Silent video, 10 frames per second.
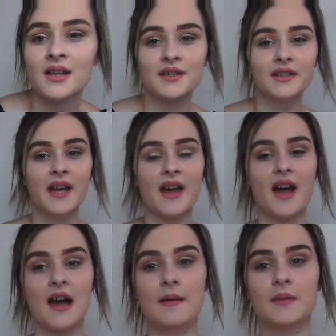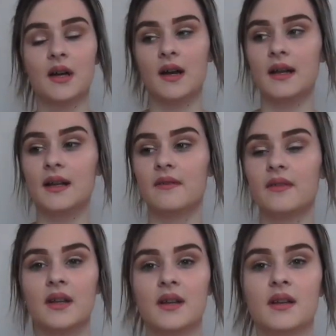So yeah, um, I've
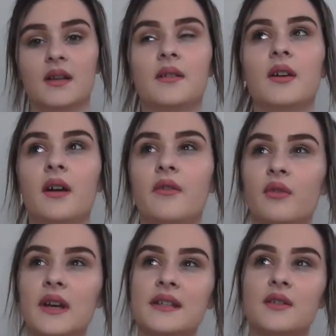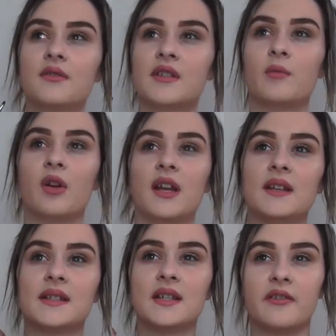I've always thought it was pretty
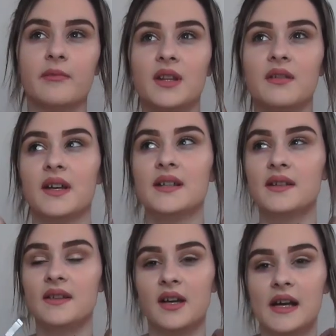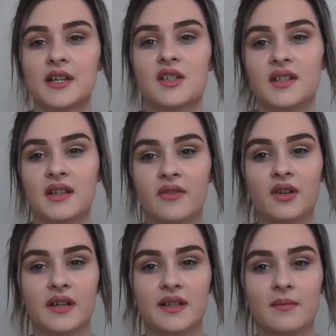and stuff, but the reason that I actually never
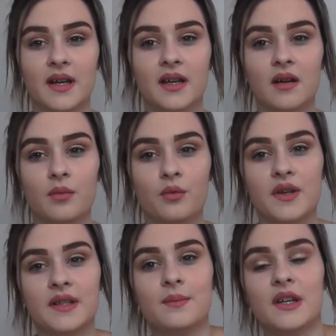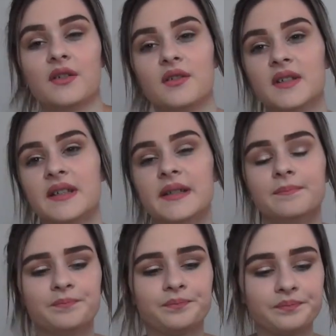got into makeup was because
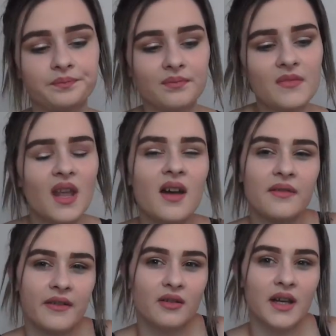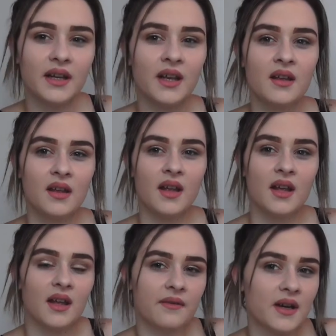I felt like
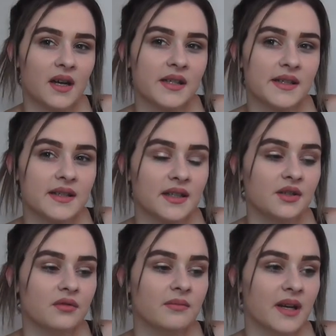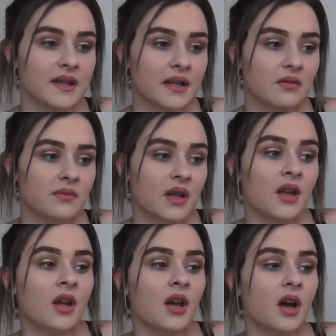if I started doing makeup,
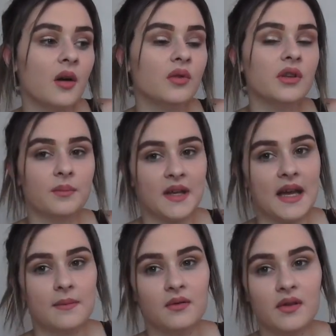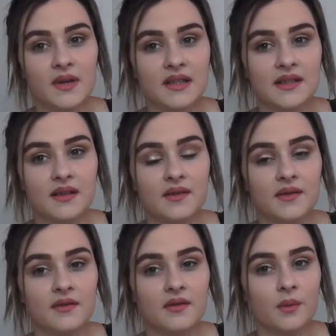I would not be happy with
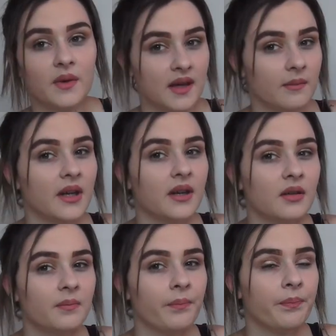myself without makeup.